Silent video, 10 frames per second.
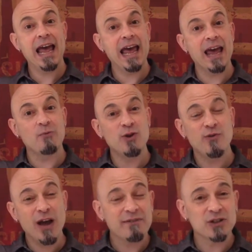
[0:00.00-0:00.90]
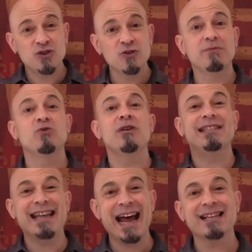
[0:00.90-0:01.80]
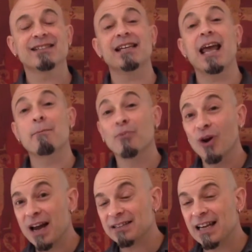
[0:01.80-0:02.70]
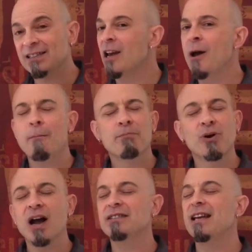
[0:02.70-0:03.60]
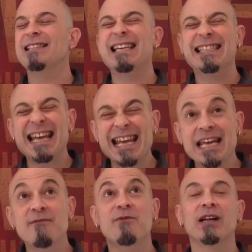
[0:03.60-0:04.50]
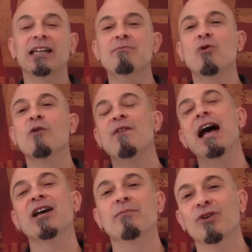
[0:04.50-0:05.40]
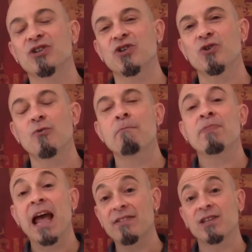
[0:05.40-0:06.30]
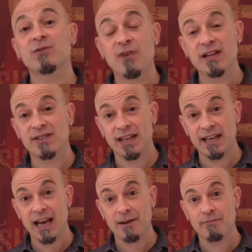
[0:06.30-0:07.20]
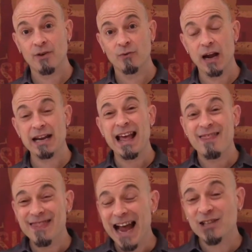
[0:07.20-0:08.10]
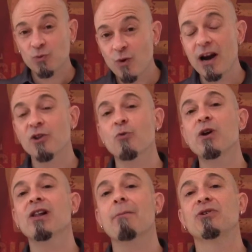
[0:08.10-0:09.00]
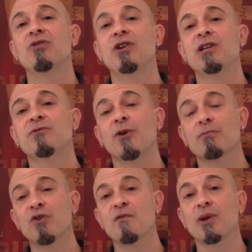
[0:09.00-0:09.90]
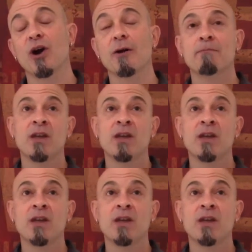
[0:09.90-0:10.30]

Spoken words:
And if you have to choose between tasks and process, process is infinitely more valuable to you at this phase of the game, right? That's where the real opportunities for improvement are.